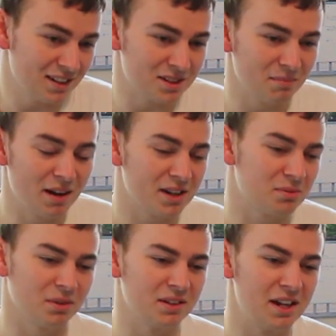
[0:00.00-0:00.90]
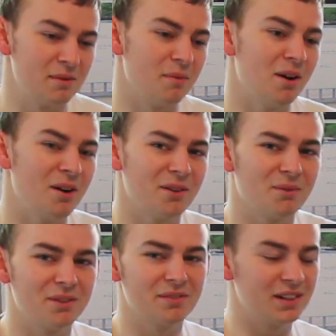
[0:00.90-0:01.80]
It's impossible to name them all
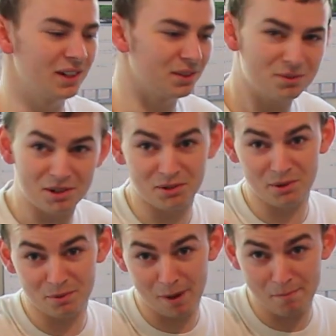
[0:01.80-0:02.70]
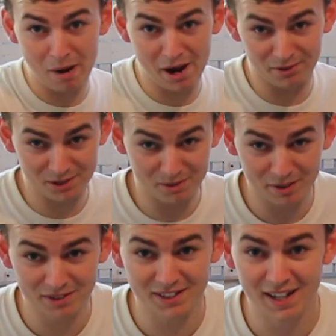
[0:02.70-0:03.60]
in one video, especially when my battery's
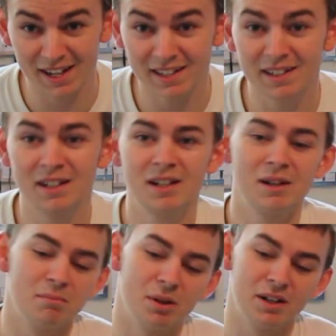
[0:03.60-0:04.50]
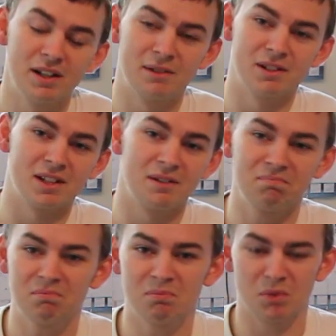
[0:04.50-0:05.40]
about to die. But anyways, I
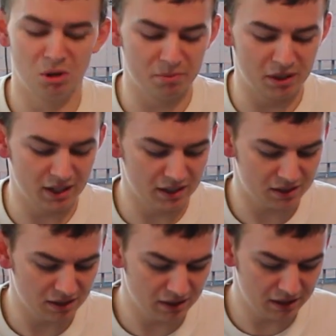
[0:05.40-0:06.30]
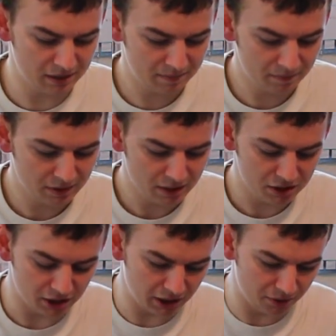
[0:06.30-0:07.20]
hope you guys
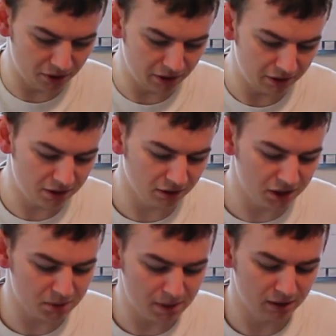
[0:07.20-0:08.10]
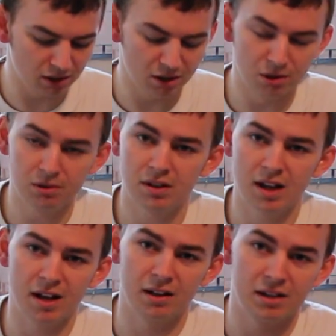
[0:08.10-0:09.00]
check out the list below.
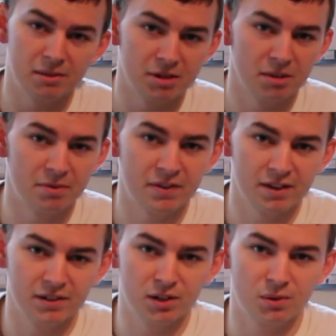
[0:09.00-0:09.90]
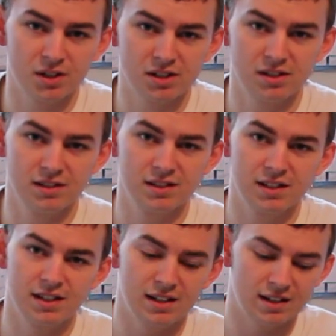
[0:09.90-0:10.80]
Hit me up if you have any
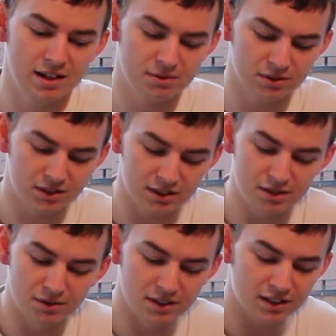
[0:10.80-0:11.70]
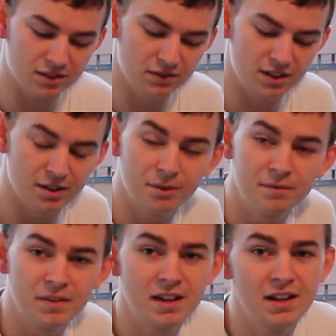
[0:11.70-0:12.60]
questions, and I will see you in the next
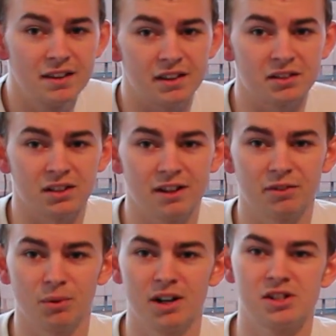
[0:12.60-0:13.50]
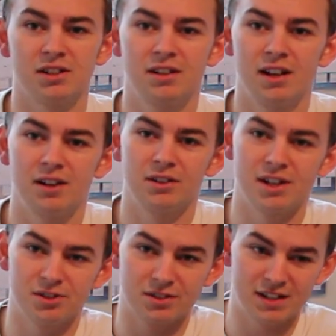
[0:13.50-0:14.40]
video. Thanks a lot for watching.
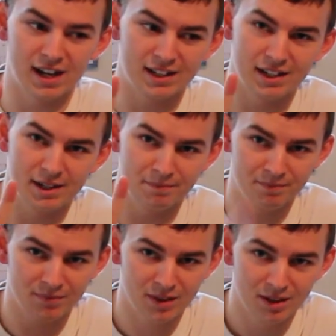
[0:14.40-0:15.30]
AndrewKaiser.com.